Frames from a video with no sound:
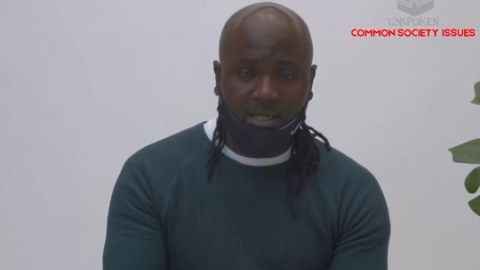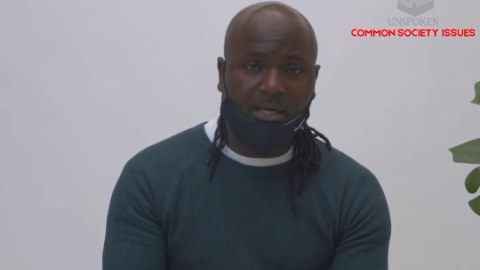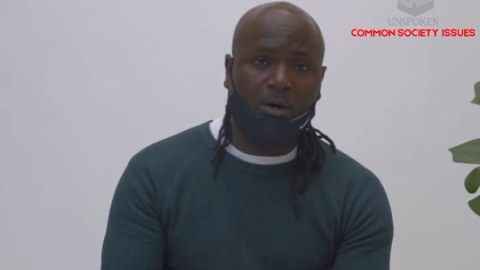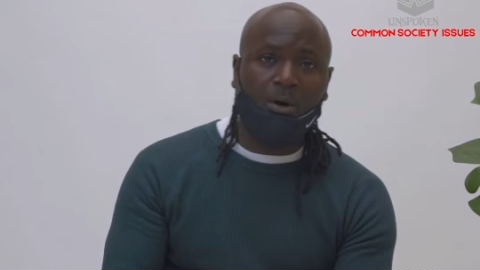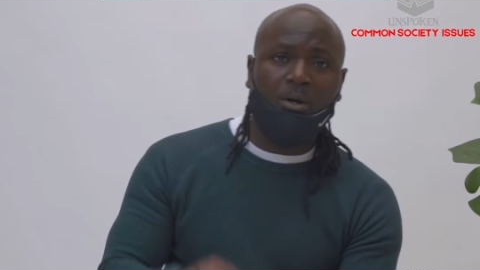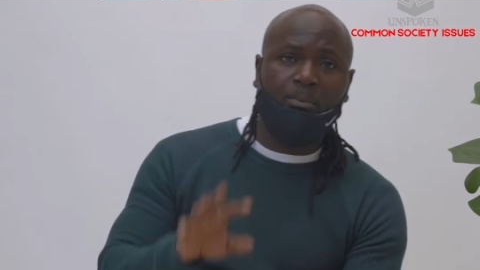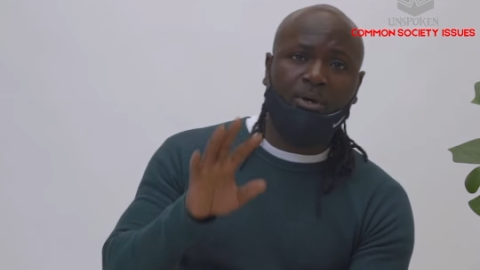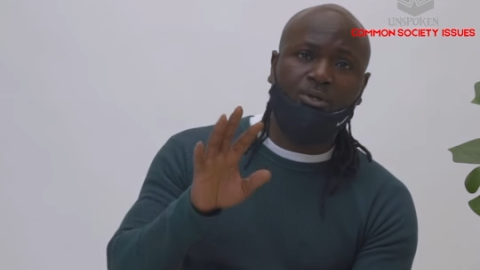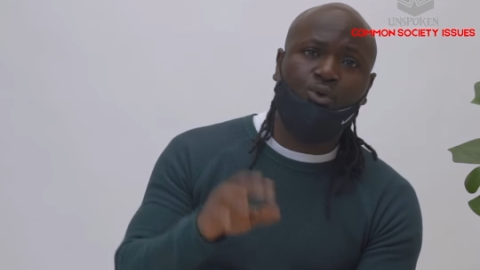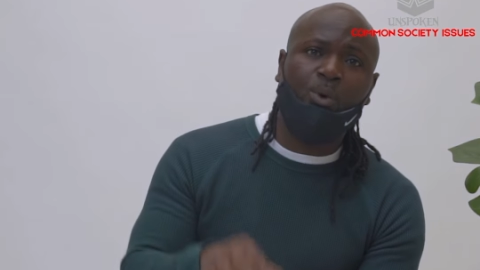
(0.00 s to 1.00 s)
They're all
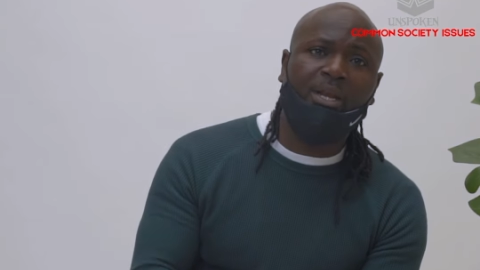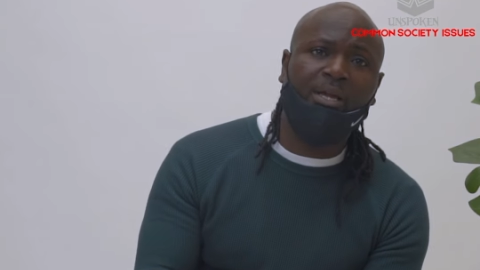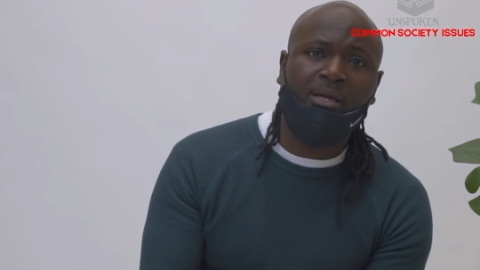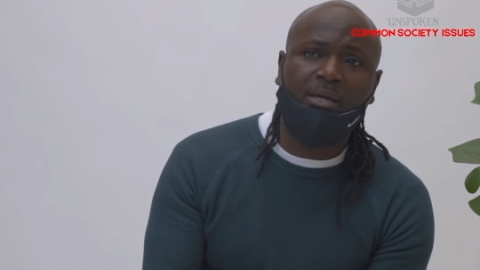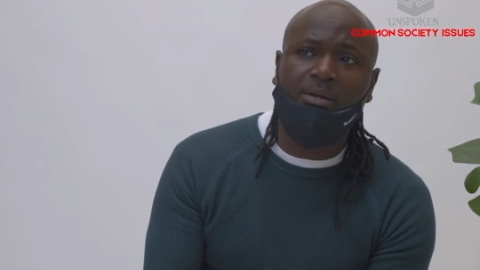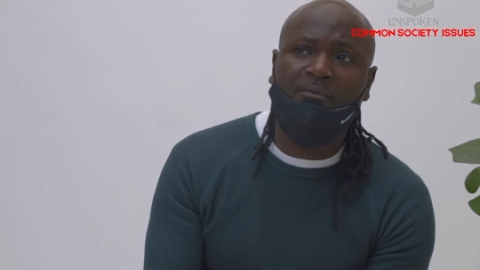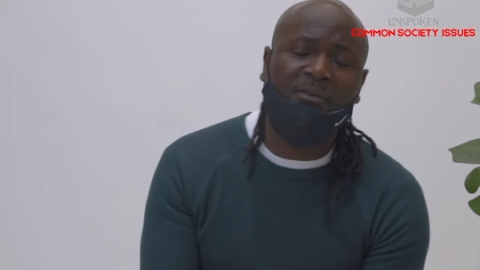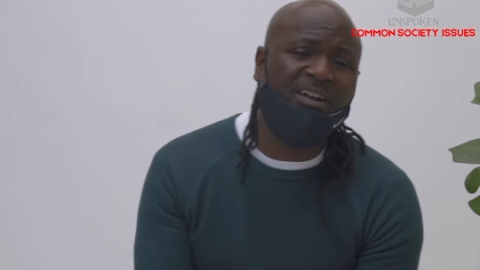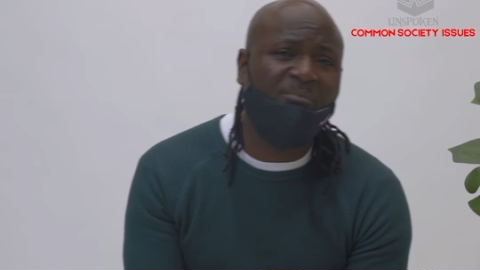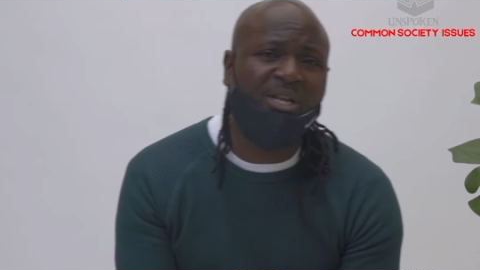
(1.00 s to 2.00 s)
about
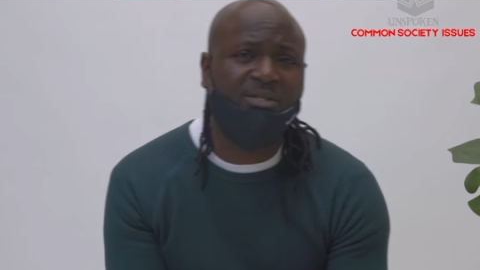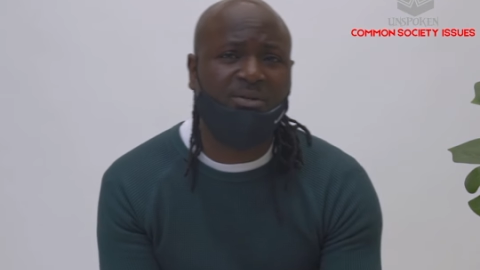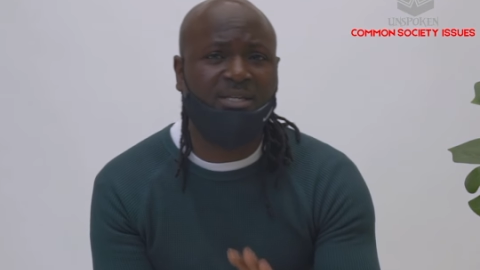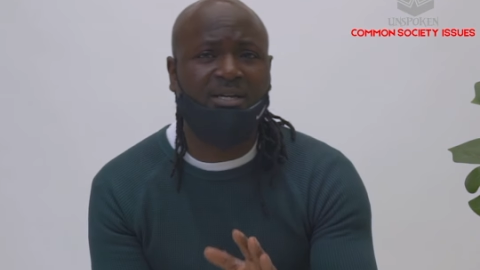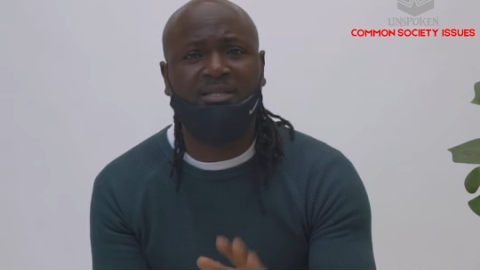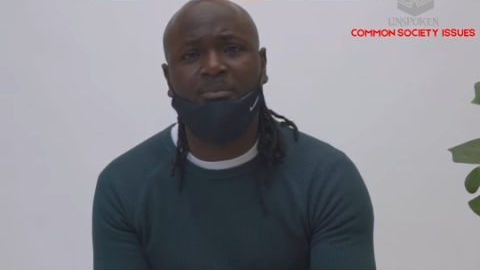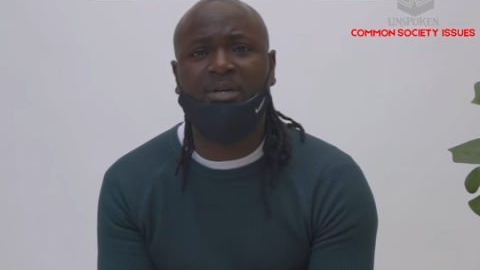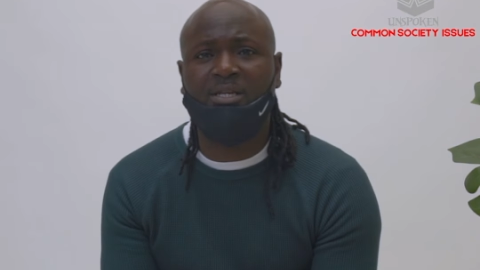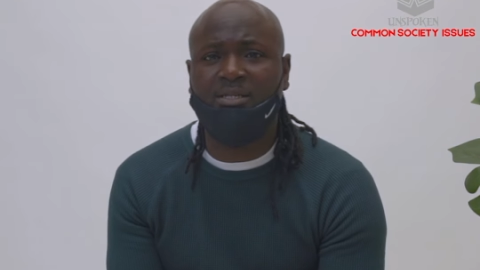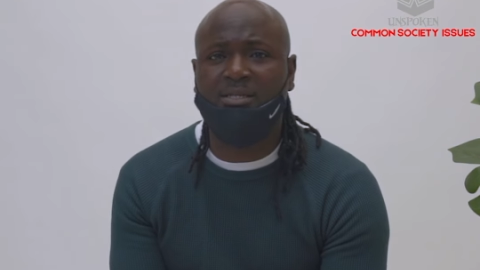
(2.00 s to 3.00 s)
25 minutes or 30
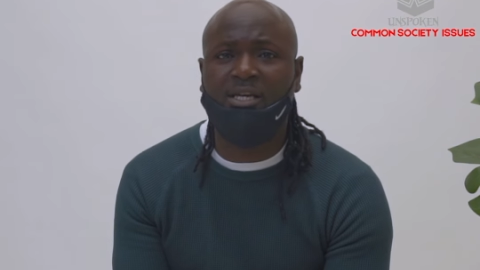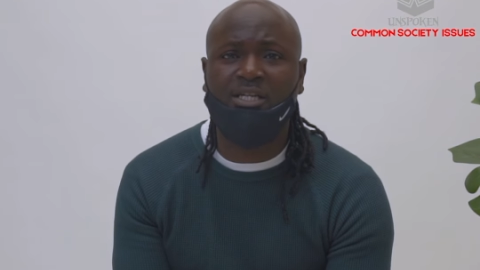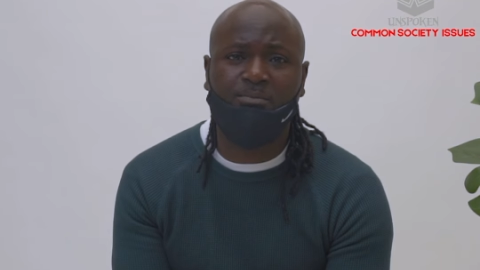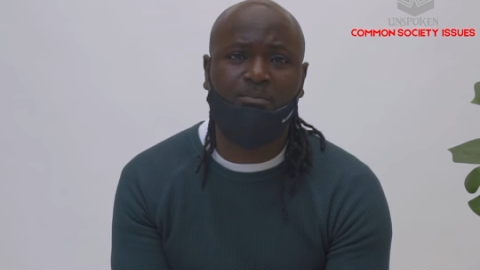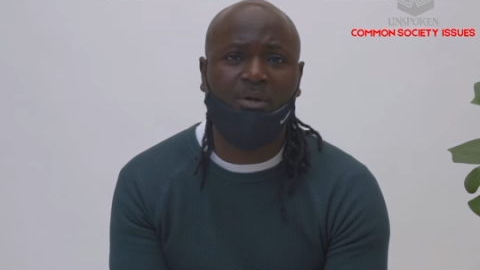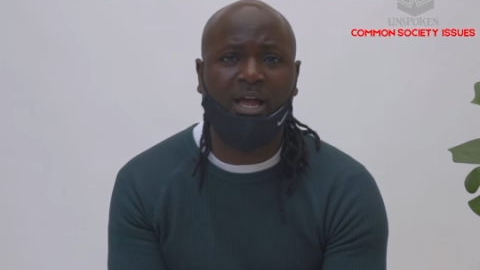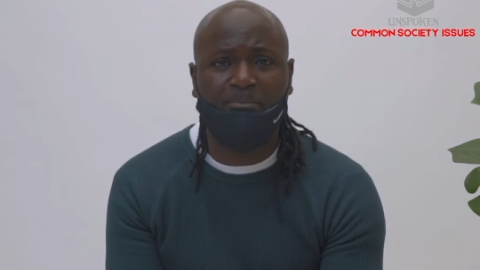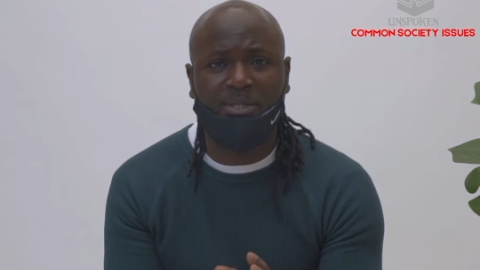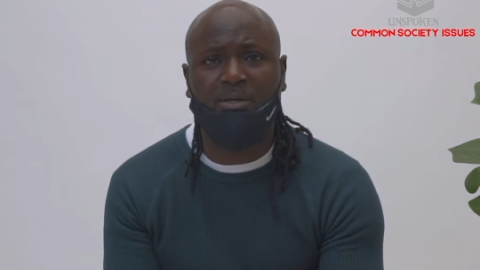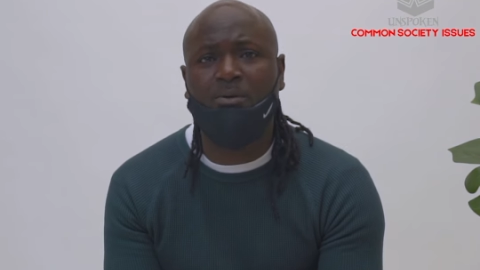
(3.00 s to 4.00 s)
minutes each
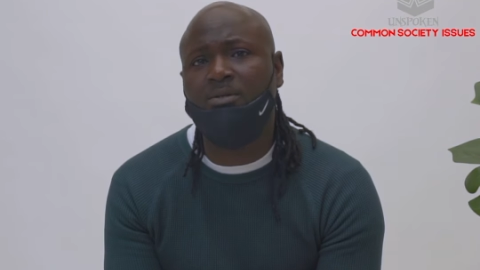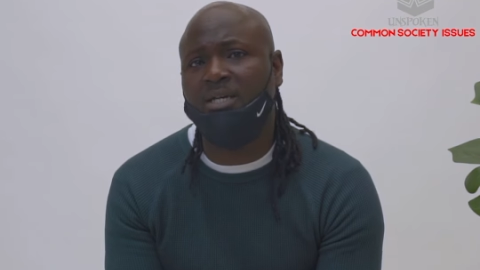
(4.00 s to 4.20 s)
episode,